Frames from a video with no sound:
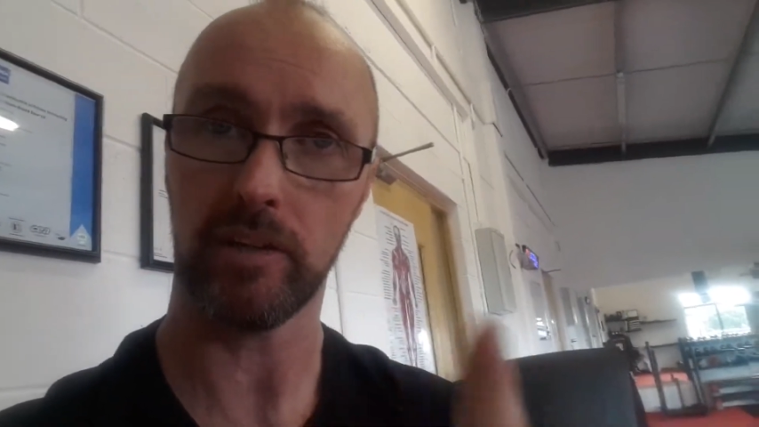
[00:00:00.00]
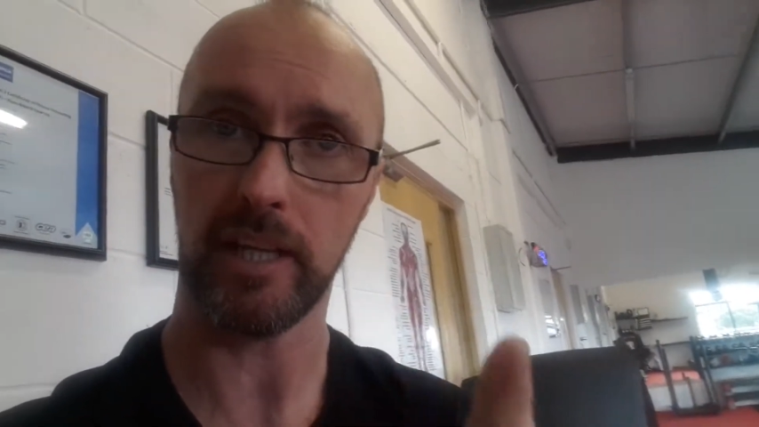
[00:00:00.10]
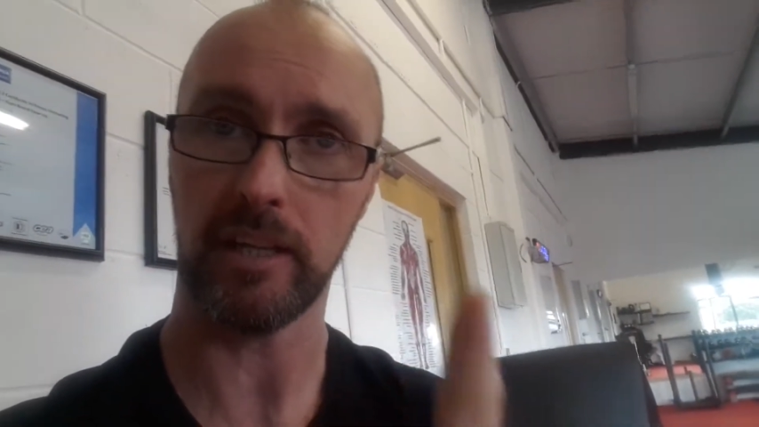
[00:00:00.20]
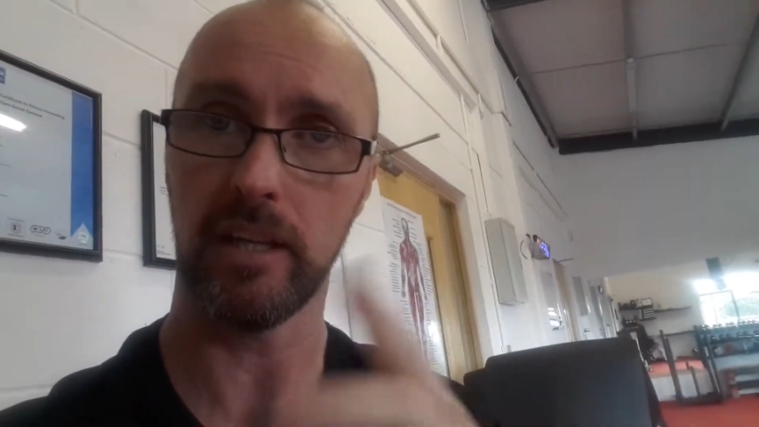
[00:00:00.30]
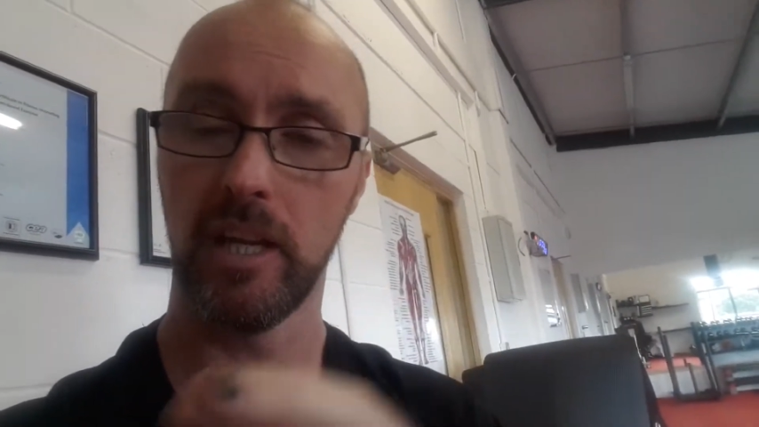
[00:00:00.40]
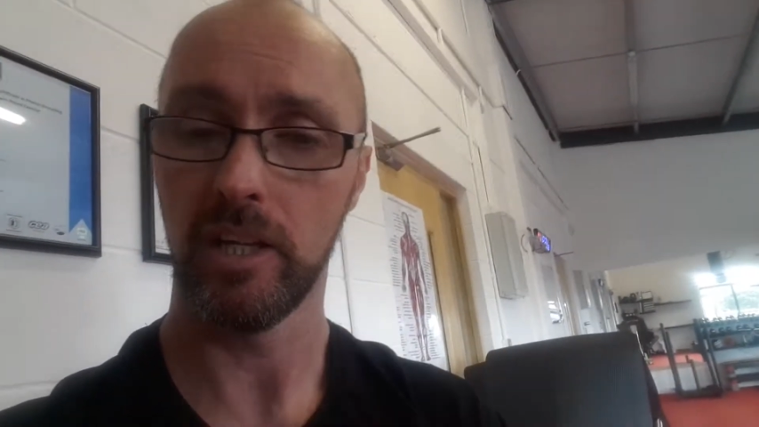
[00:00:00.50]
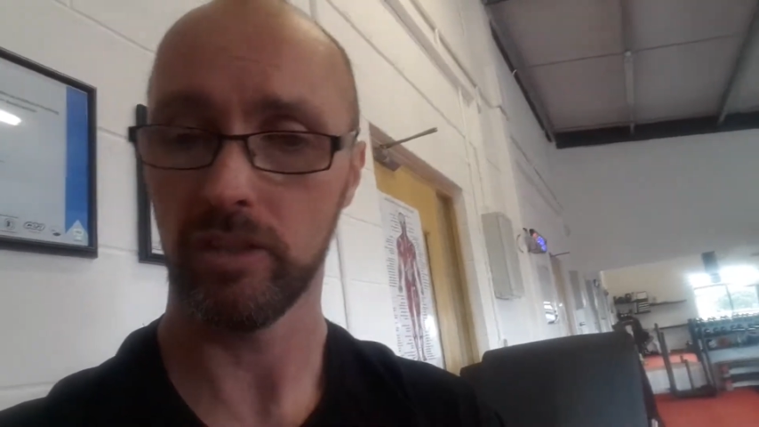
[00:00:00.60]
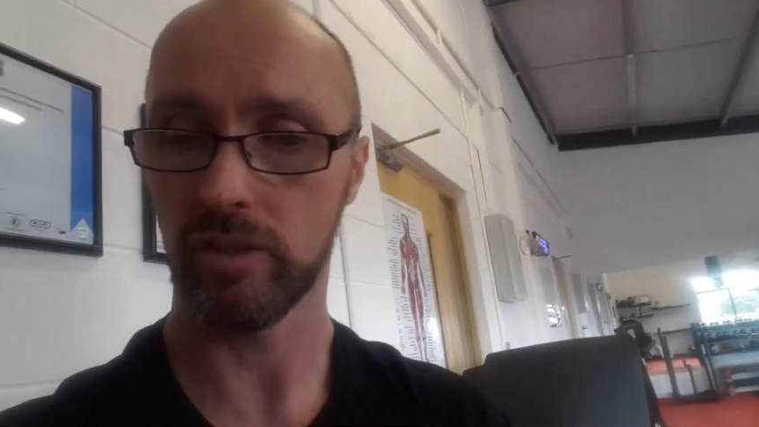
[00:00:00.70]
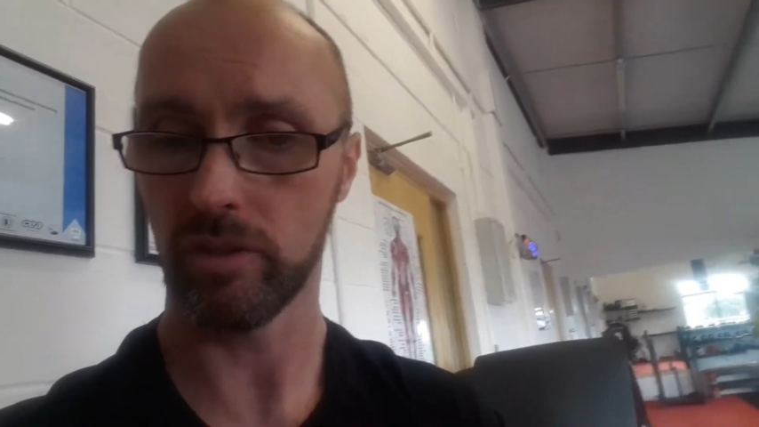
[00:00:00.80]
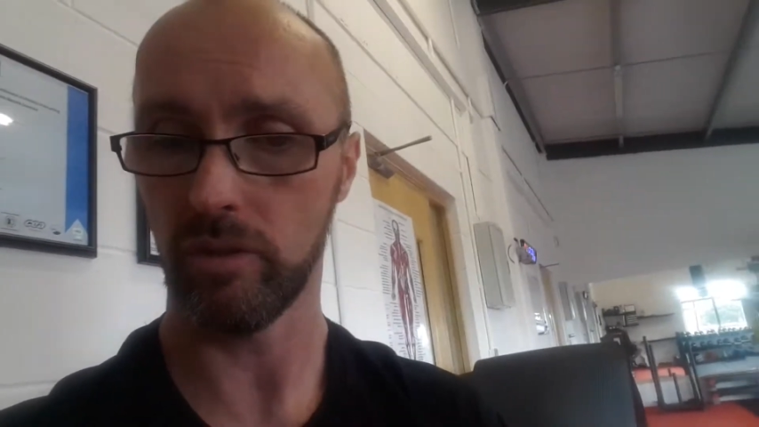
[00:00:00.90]
Okay,
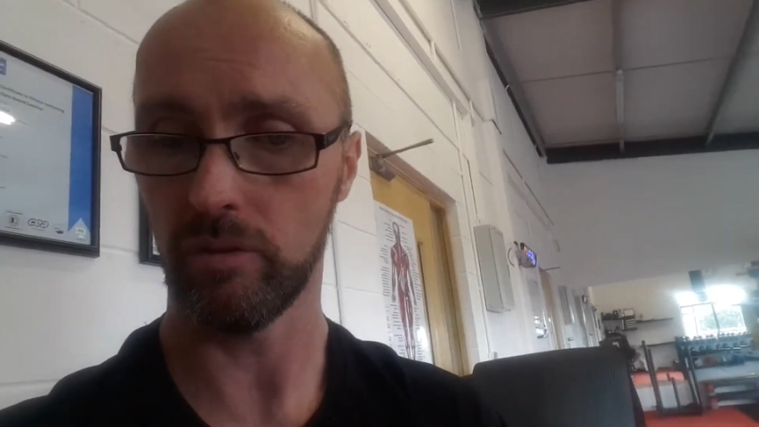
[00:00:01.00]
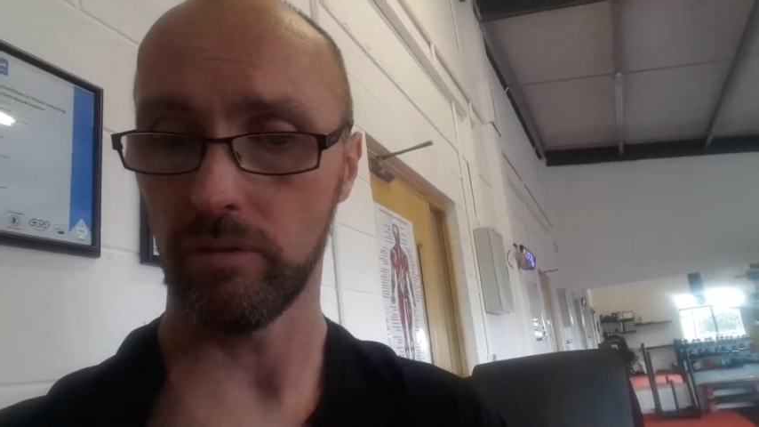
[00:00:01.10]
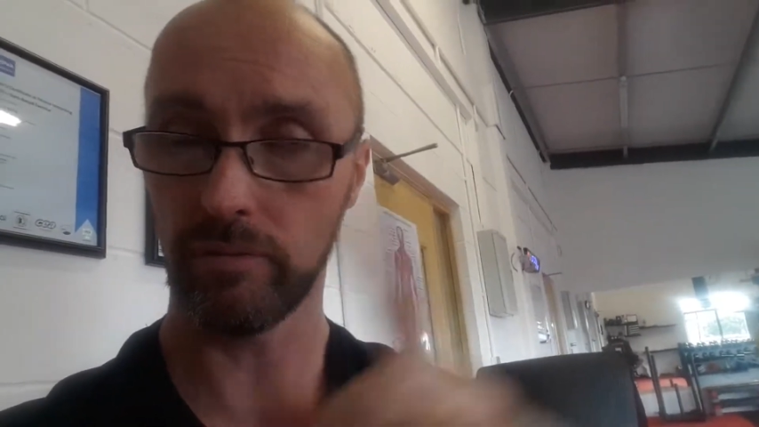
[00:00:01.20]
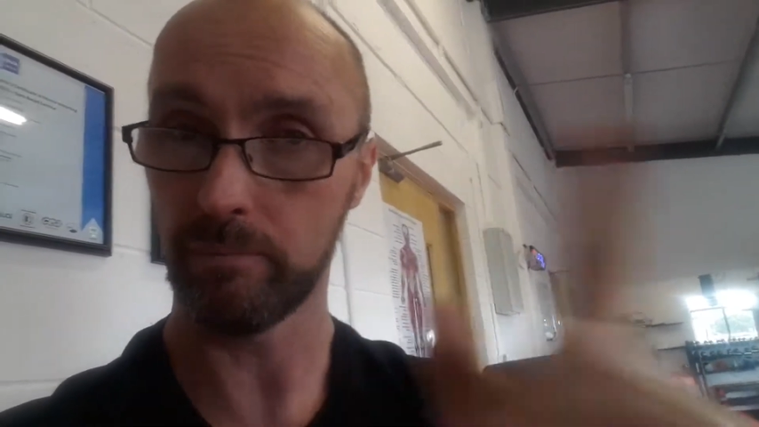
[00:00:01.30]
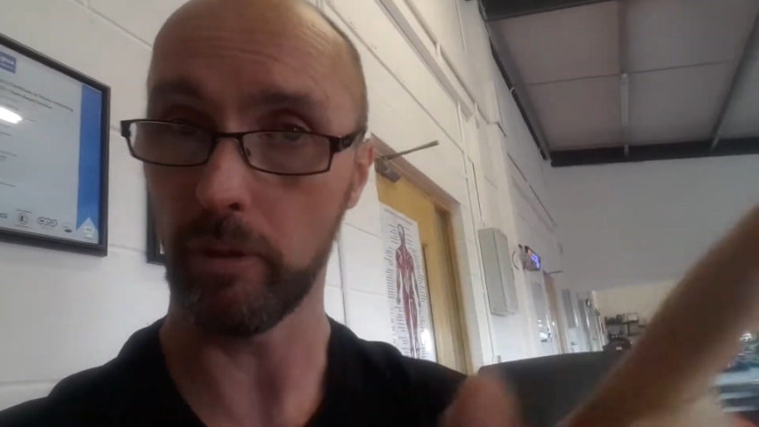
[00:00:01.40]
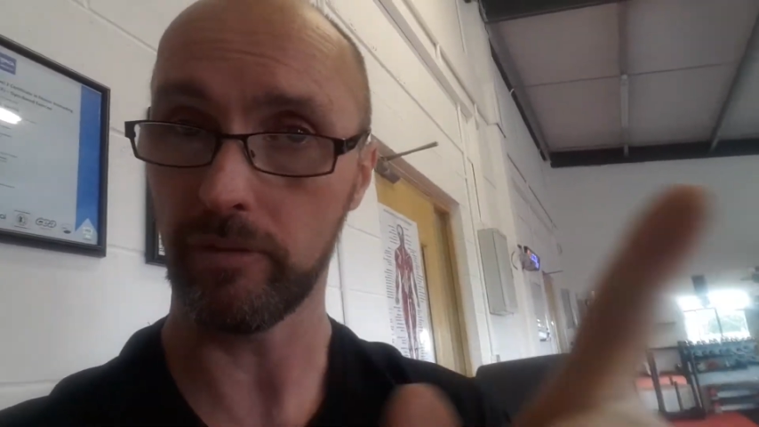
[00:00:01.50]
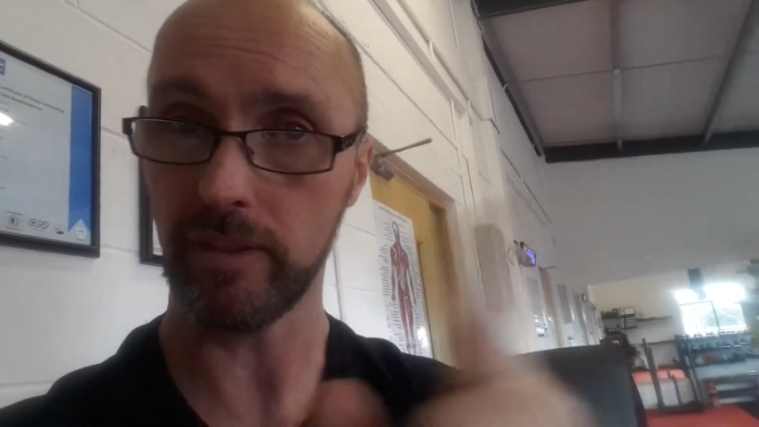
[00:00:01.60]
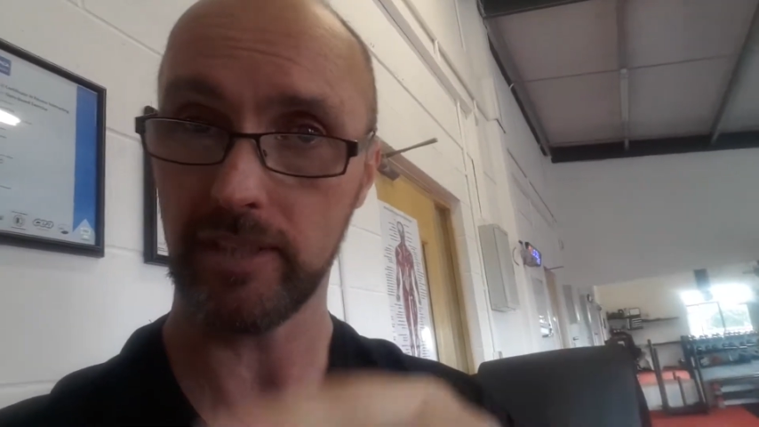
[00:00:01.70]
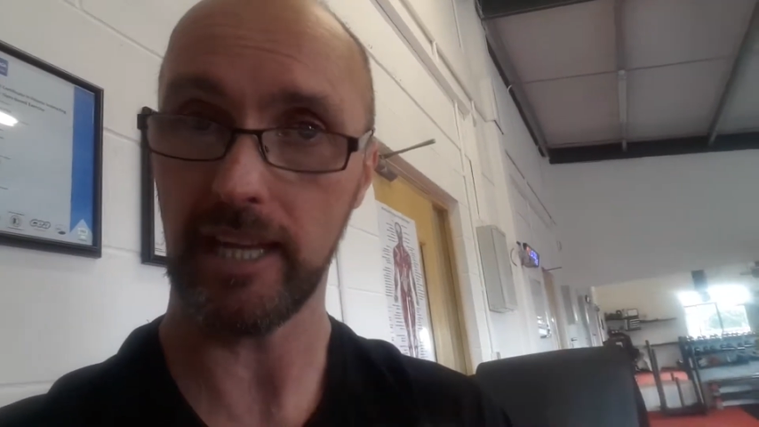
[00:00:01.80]
so both of you,